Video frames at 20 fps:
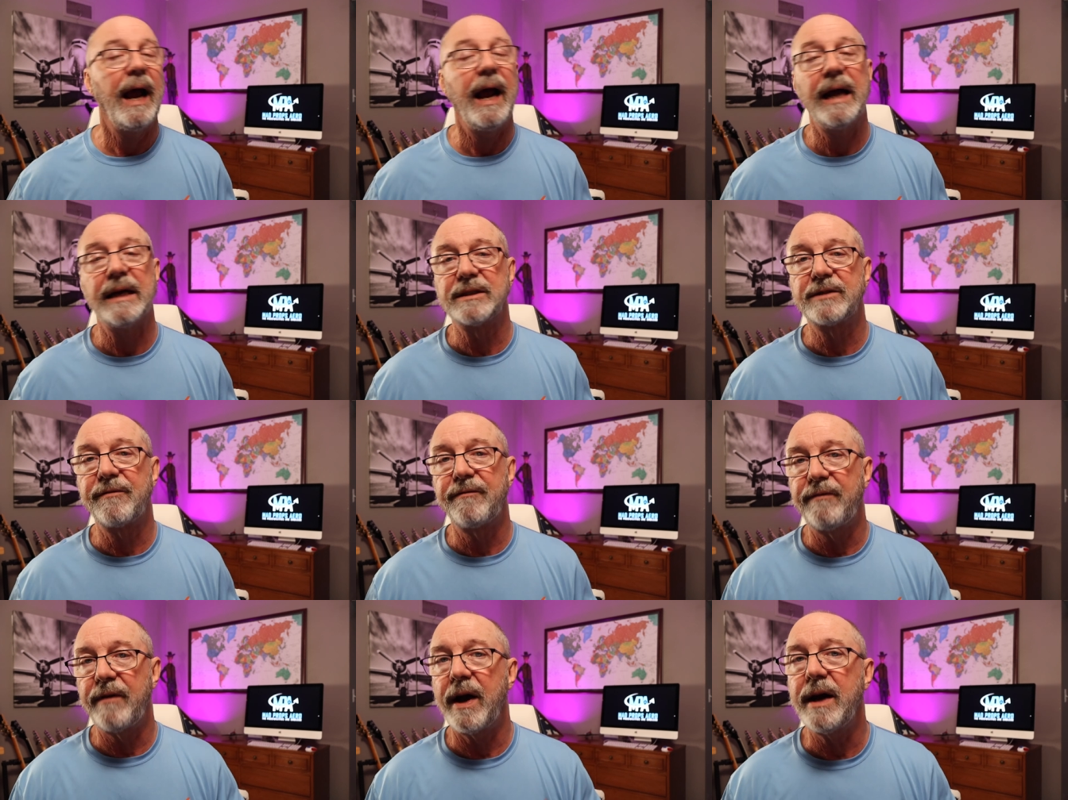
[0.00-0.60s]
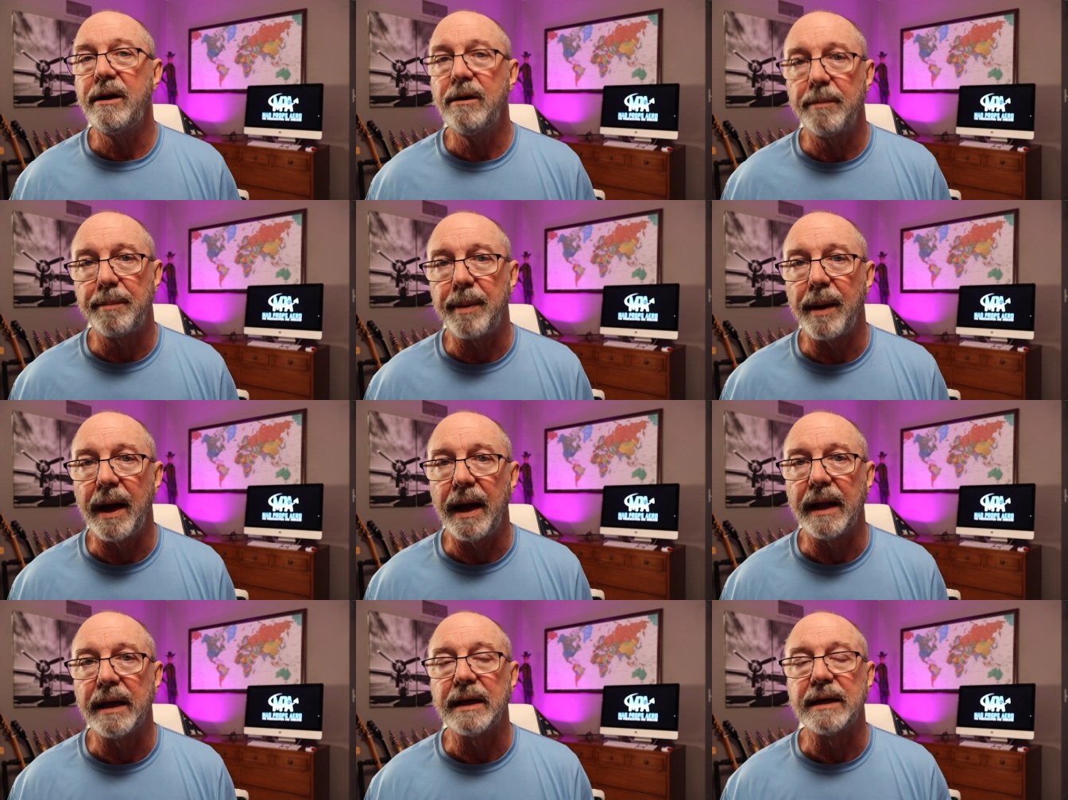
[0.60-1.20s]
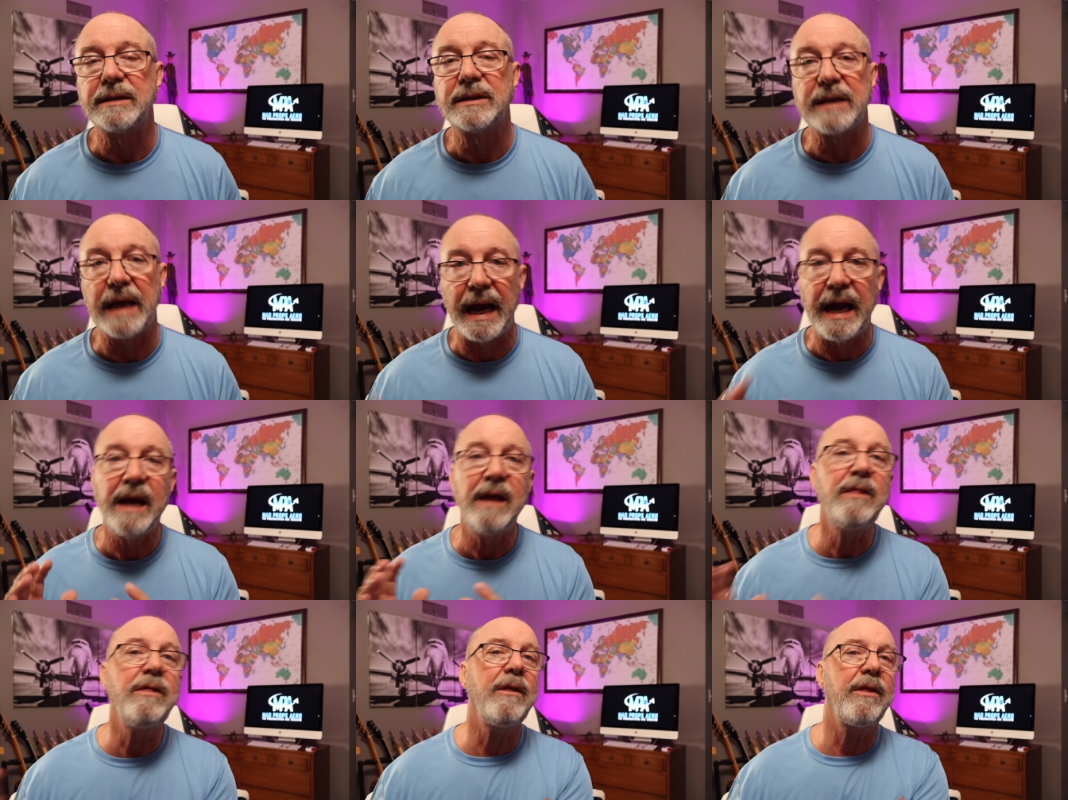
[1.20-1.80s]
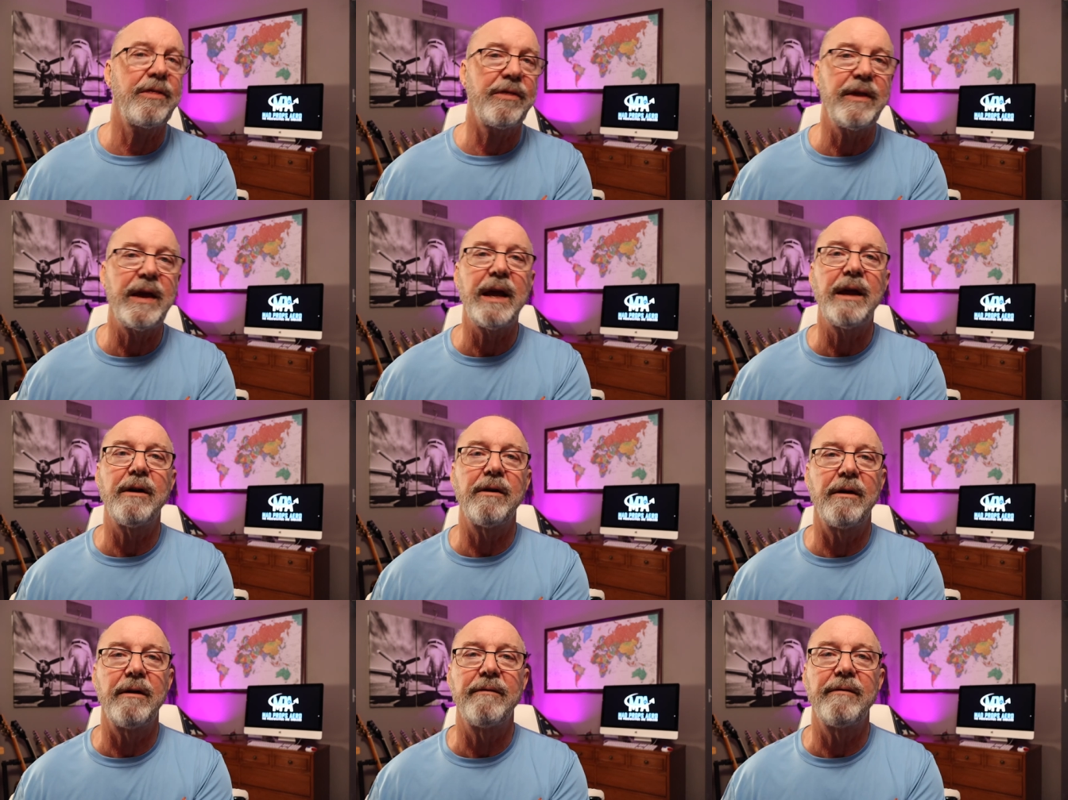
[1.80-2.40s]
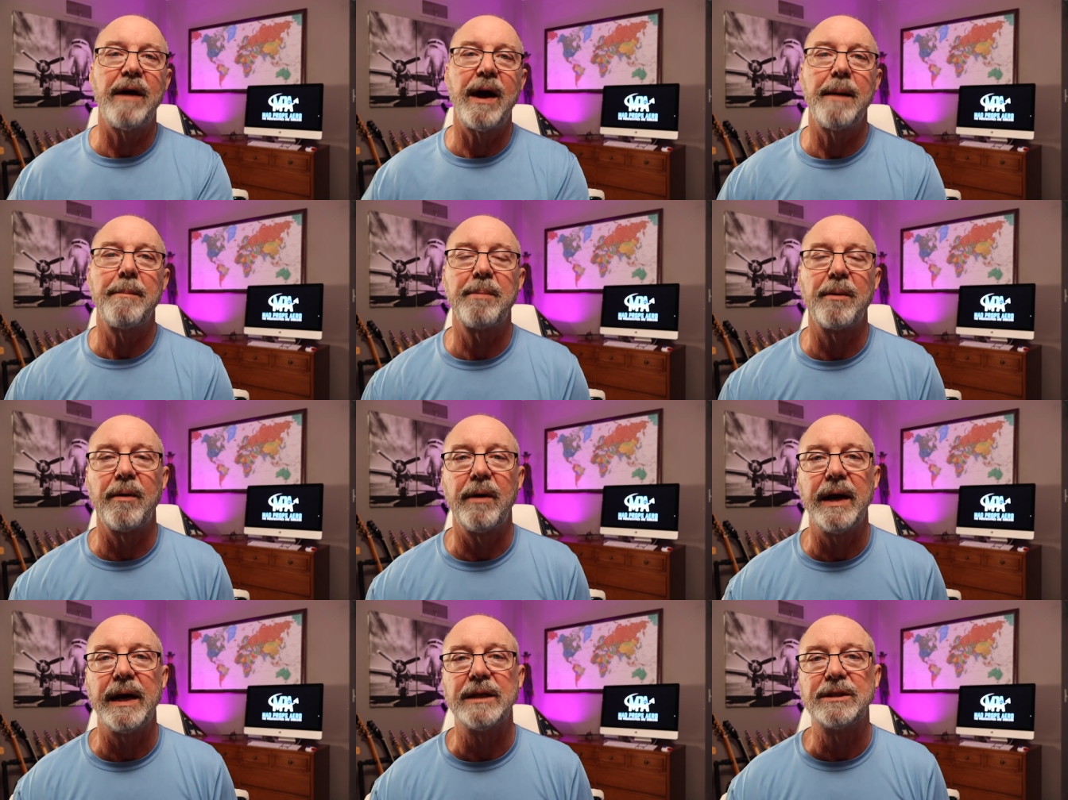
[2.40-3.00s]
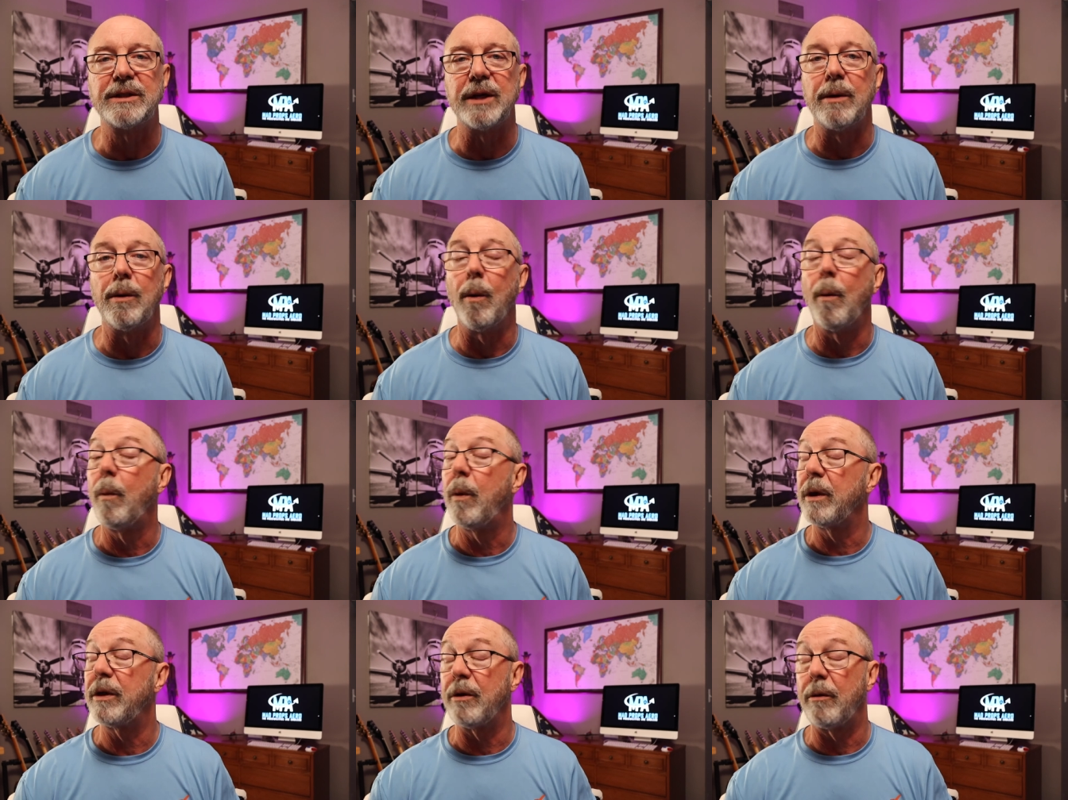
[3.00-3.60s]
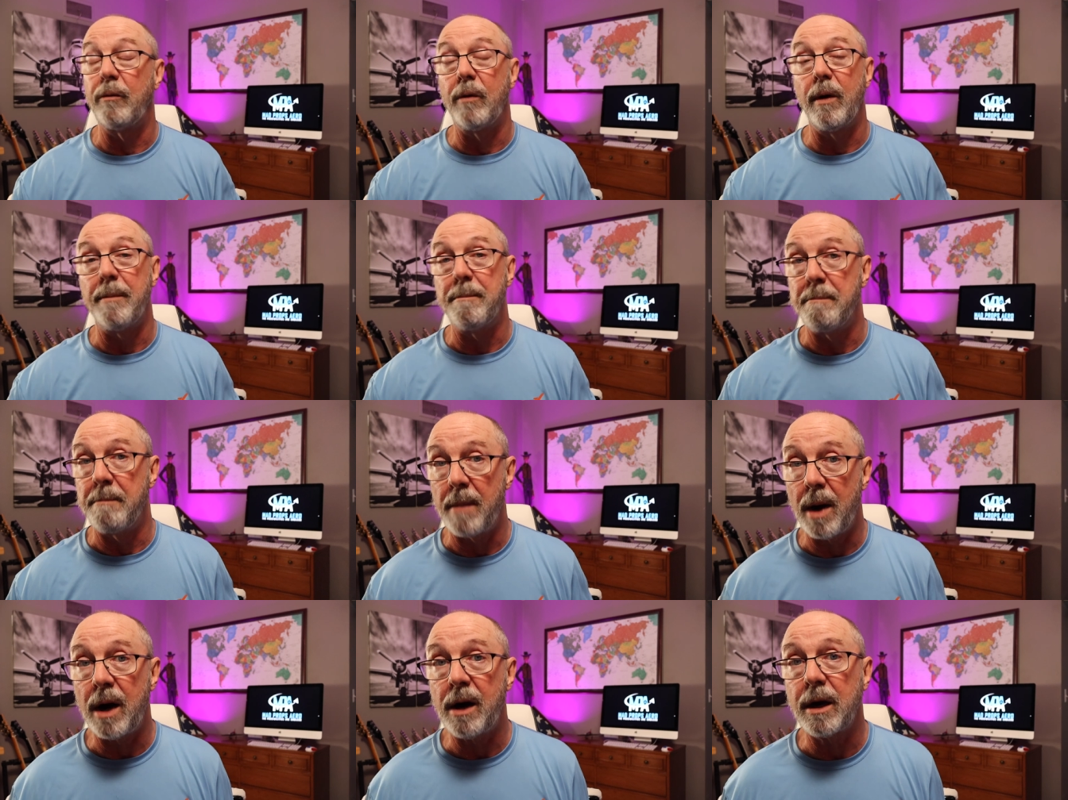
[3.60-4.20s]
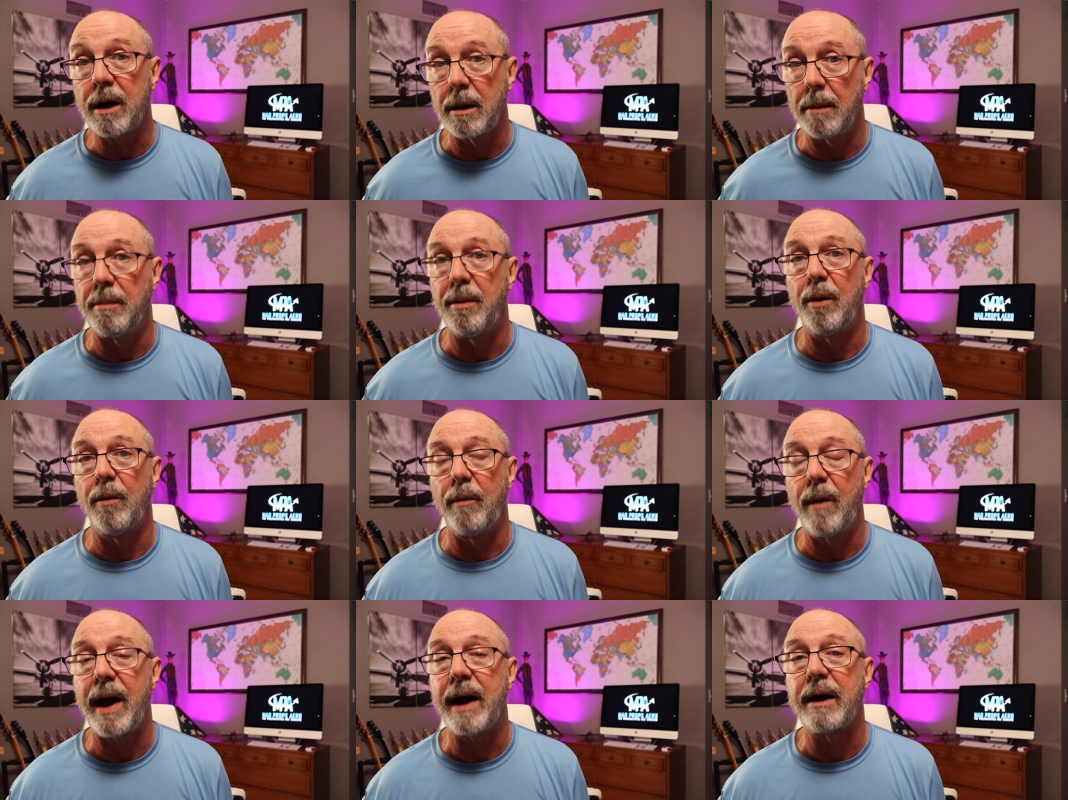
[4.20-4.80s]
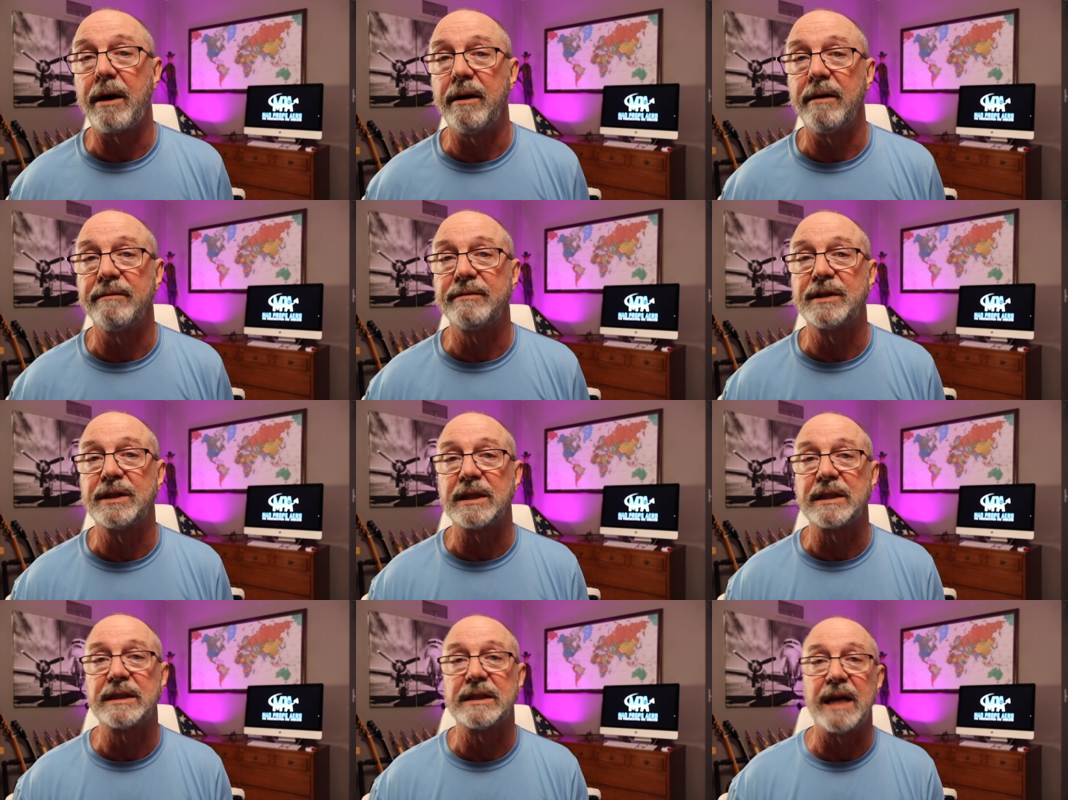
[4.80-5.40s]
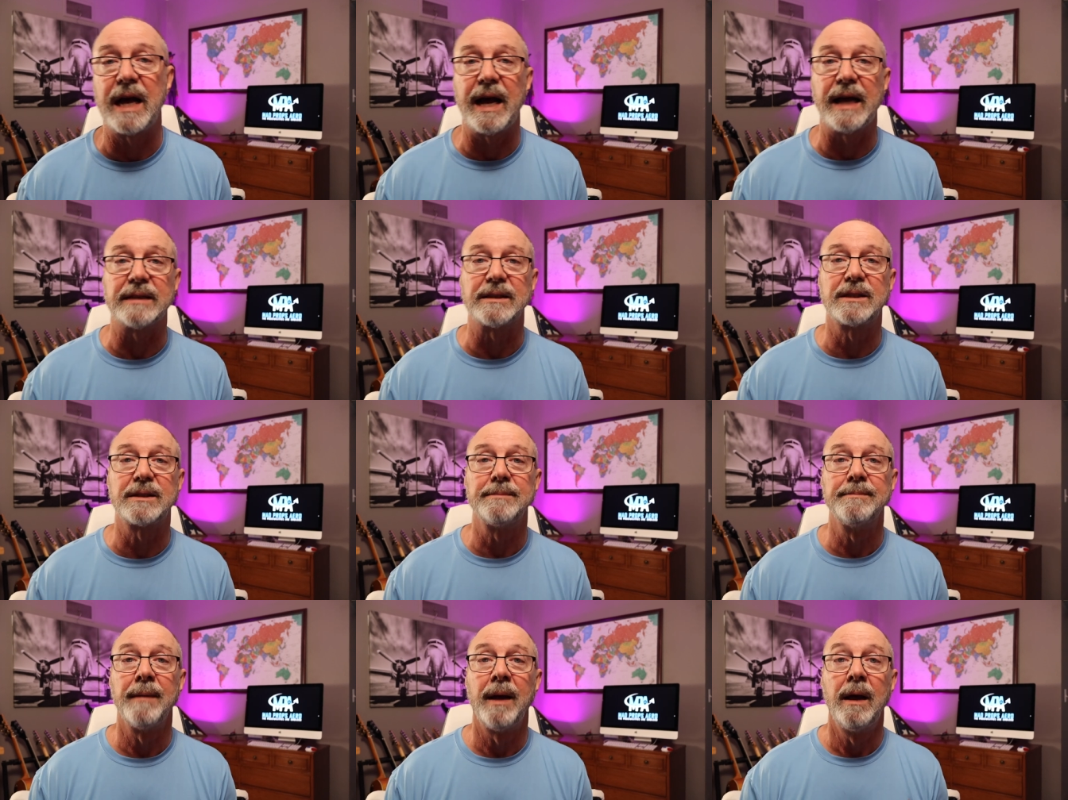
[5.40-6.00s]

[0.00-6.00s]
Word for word: as fighter pilots in the theater of operation with a remarkable record of success.